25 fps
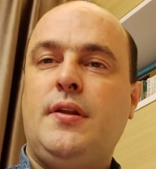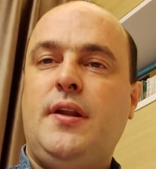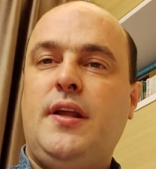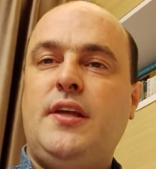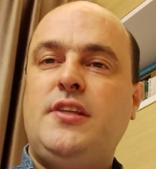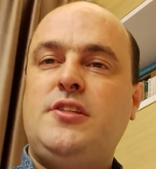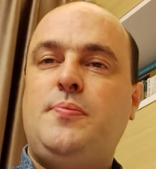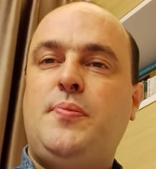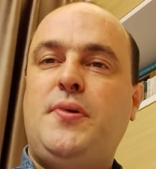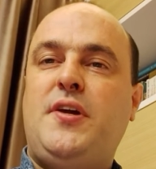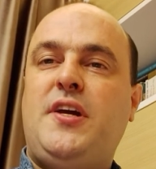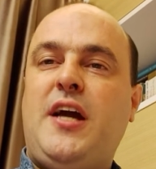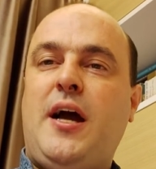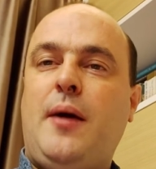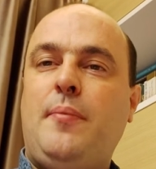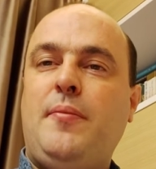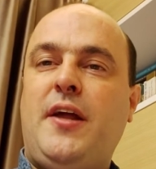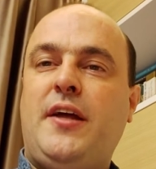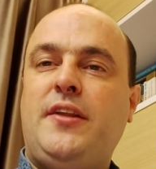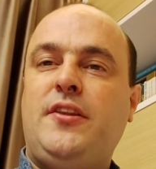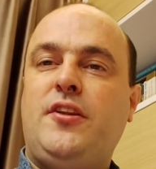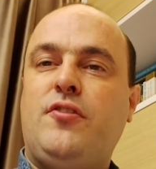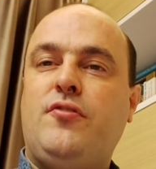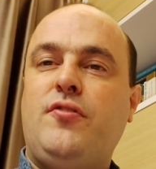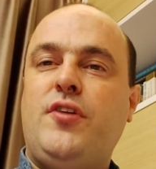Let's become
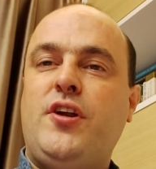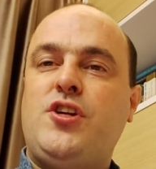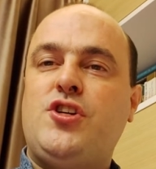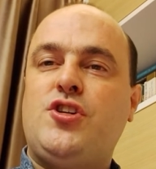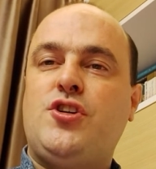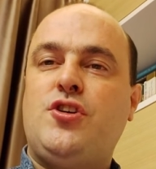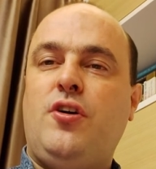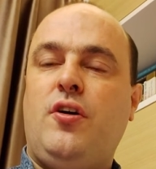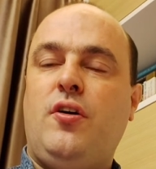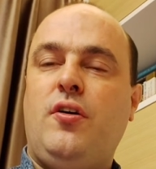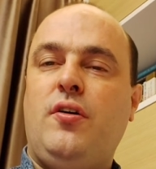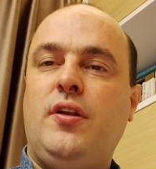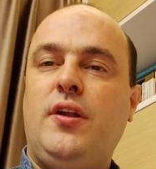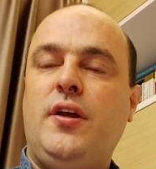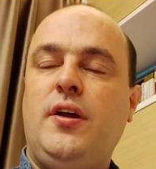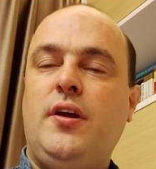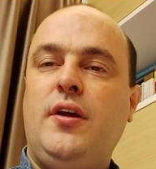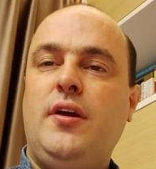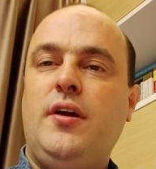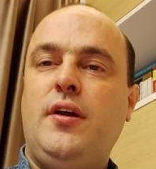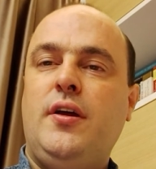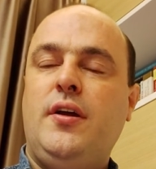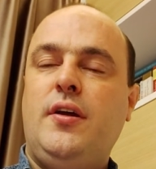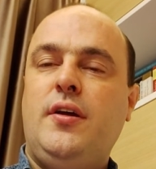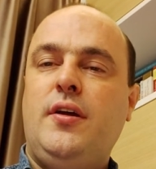like the rich soul,
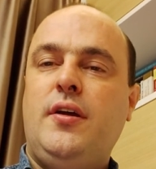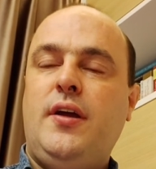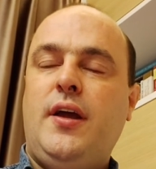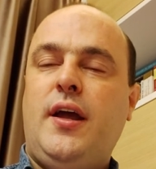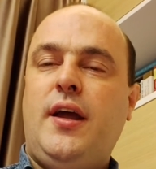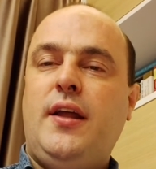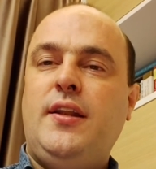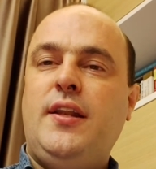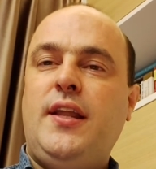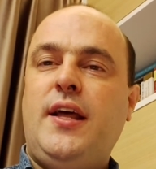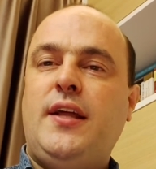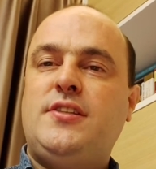and